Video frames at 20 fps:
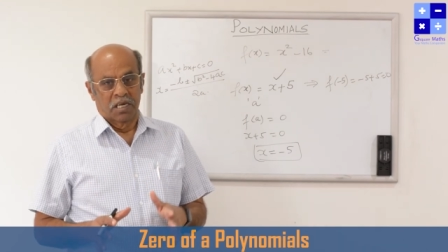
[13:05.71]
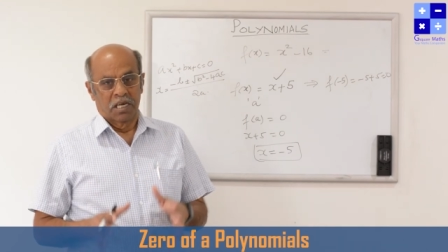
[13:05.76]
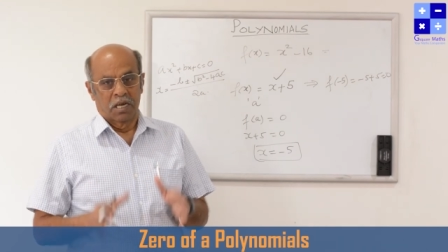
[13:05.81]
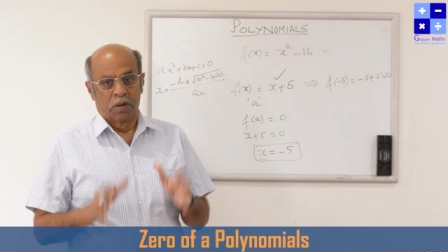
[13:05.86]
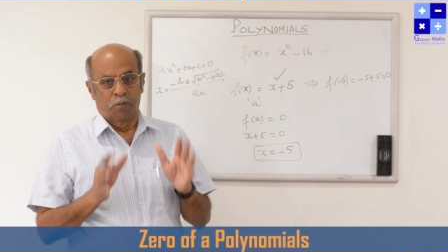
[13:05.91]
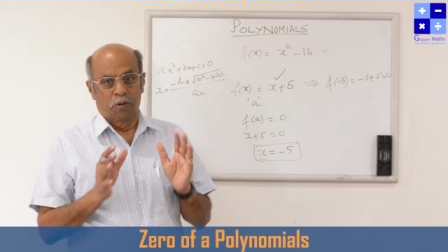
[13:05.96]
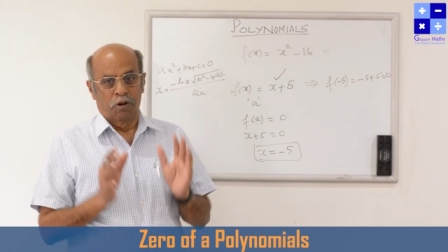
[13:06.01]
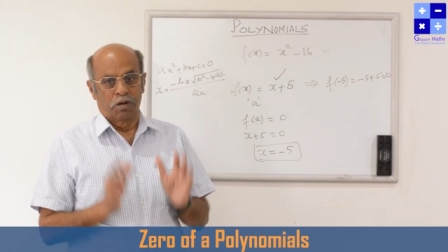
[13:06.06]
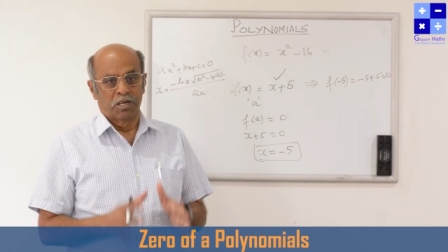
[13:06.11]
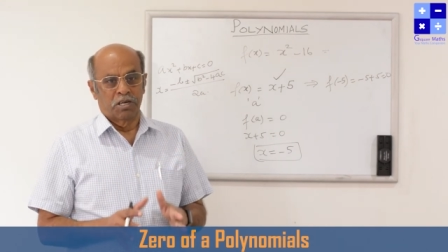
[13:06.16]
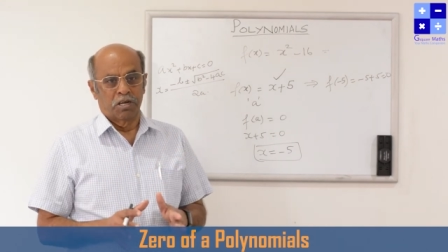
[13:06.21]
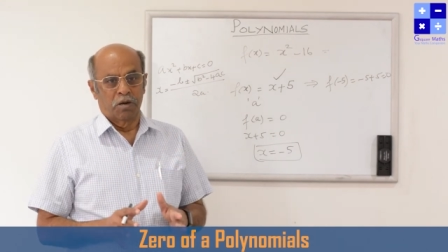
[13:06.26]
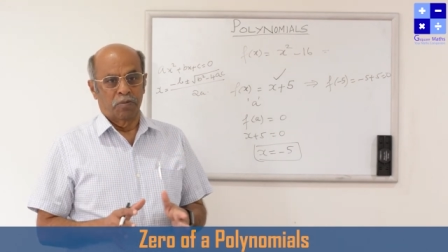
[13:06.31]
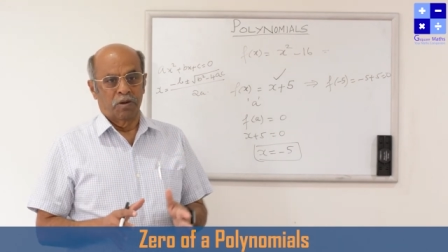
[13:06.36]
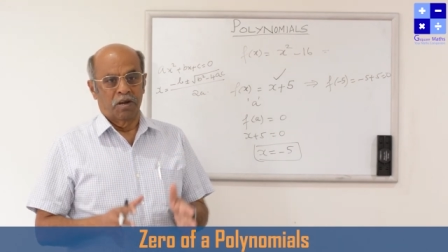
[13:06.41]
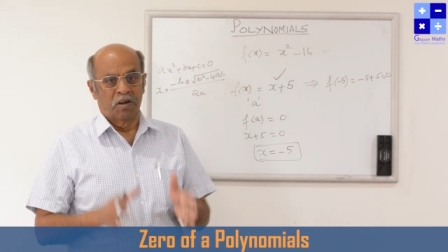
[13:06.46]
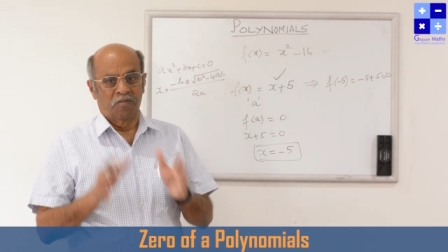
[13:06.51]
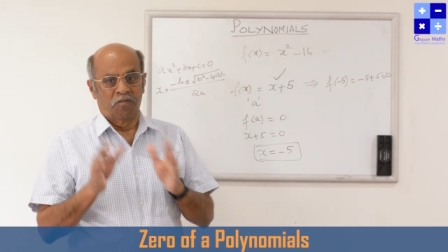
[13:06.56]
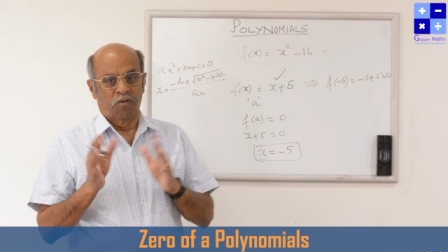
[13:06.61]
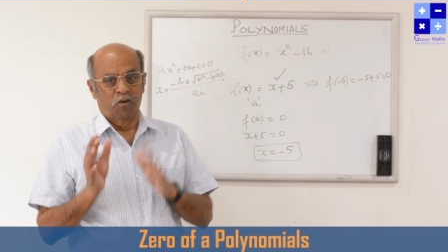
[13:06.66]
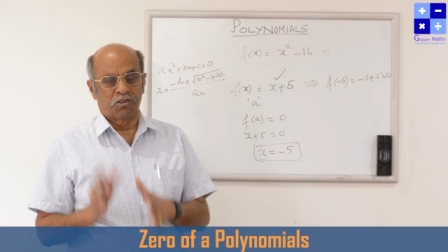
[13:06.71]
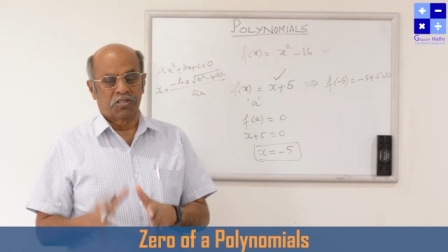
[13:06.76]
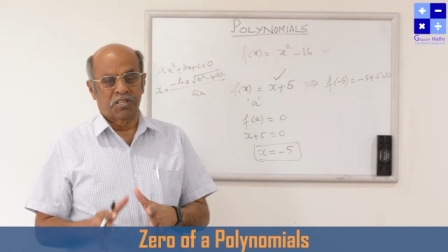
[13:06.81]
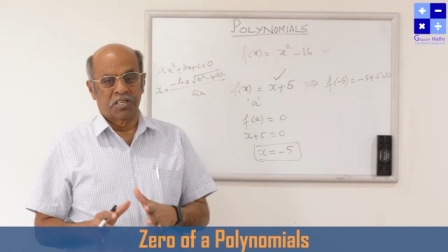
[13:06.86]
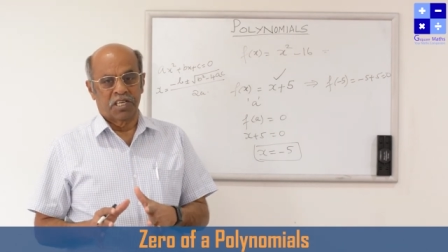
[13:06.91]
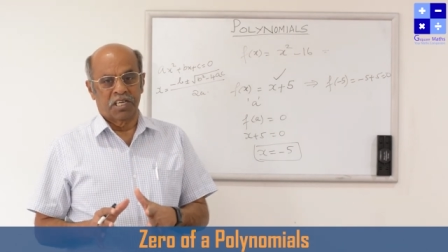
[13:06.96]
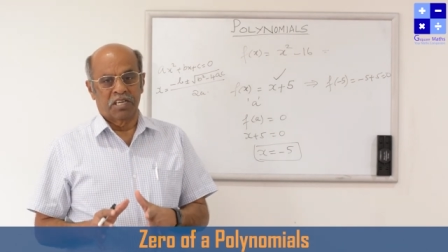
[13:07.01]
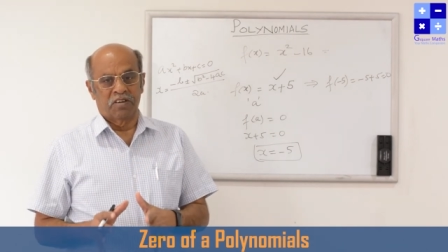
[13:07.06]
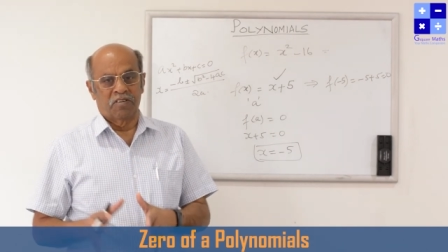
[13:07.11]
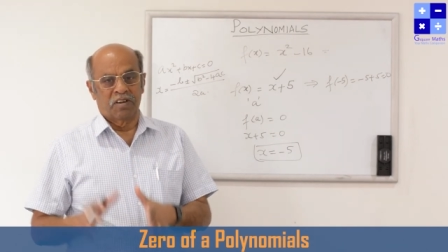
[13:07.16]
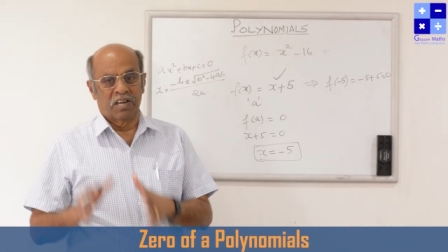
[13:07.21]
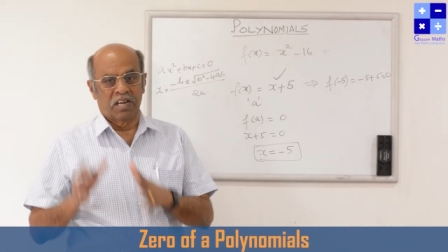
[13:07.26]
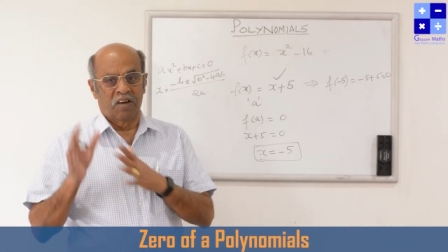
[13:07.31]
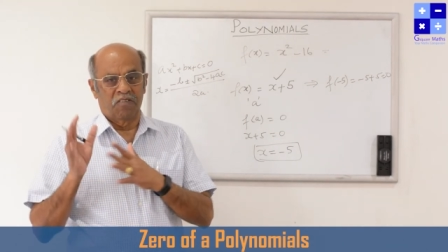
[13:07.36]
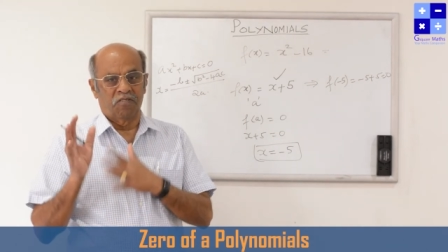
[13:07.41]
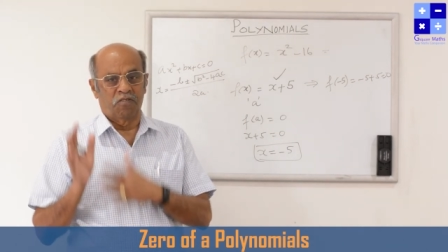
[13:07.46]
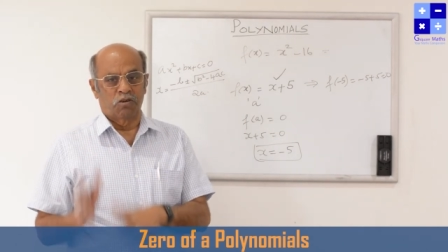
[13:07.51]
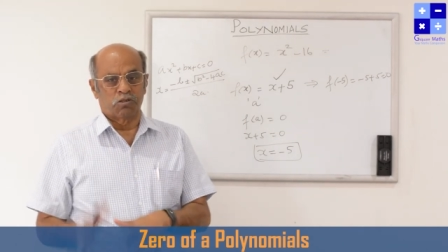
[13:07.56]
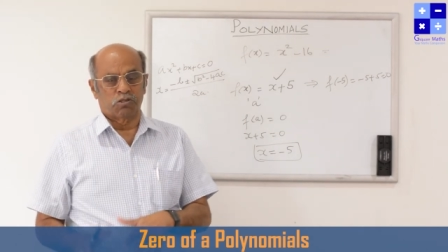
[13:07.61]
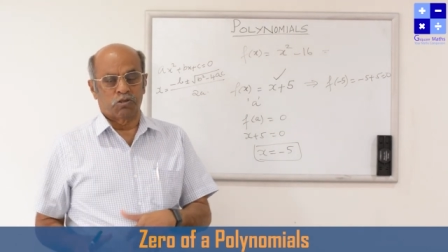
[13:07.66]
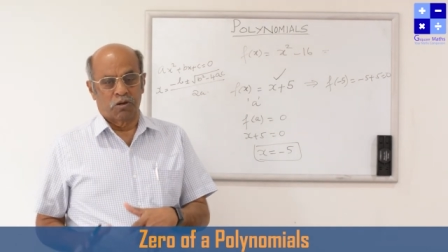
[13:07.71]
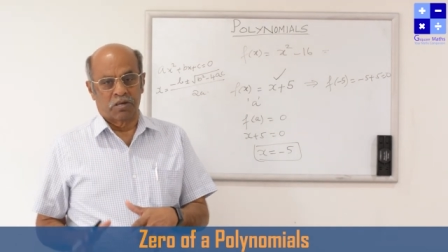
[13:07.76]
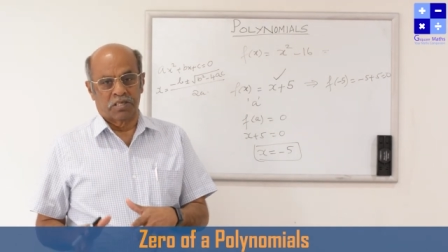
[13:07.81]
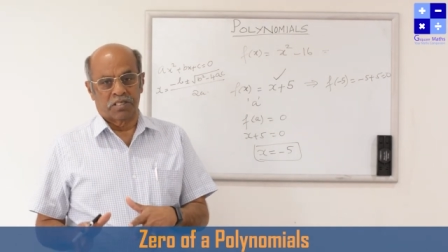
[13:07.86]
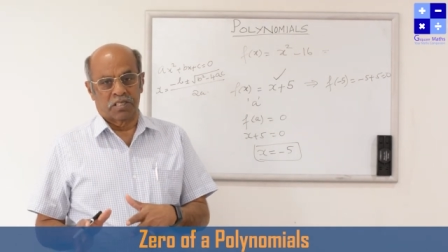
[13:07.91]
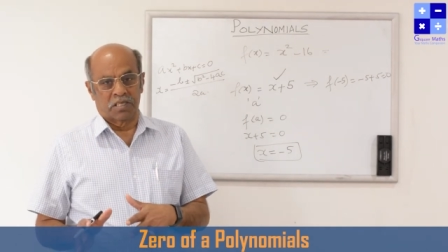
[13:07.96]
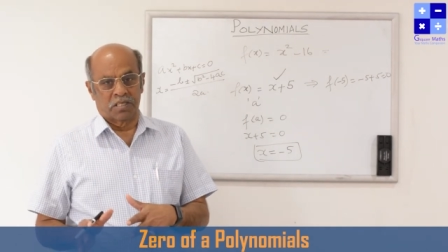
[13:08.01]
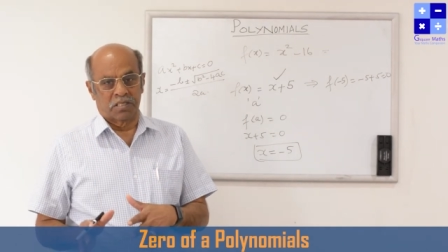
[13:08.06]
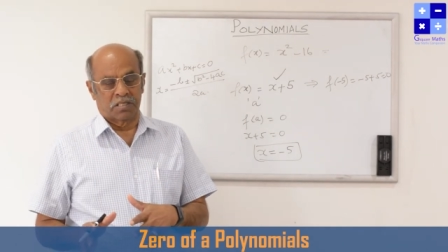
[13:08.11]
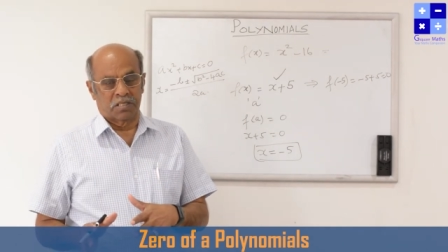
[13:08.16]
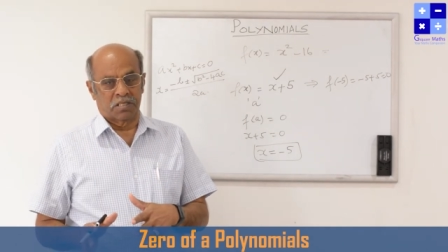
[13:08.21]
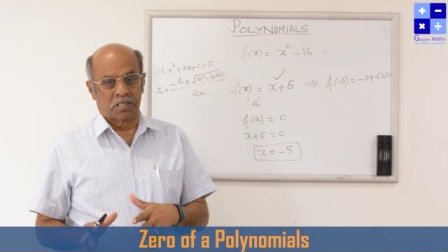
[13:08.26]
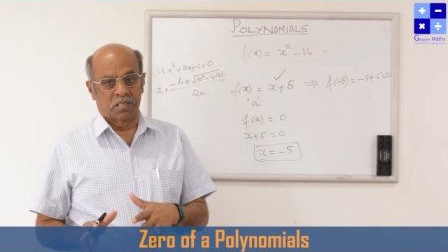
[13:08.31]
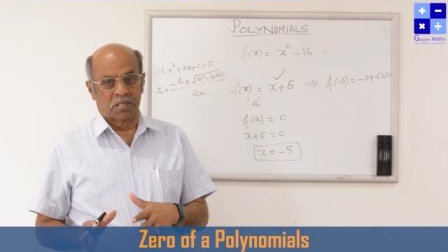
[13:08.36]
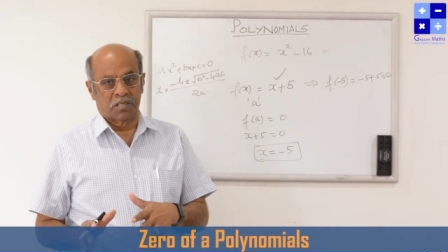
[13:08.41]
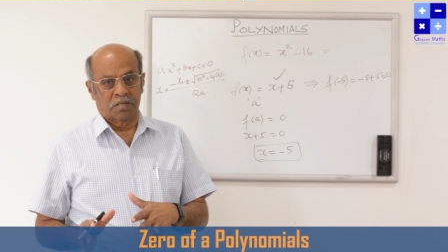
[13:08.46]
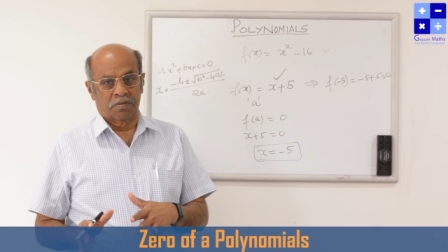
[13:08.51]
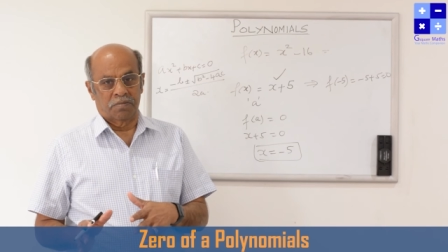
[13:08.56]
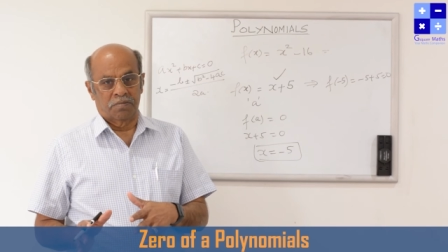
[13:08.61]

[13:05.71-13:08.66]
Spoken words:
A polynomial of fourth degree will have four solutions.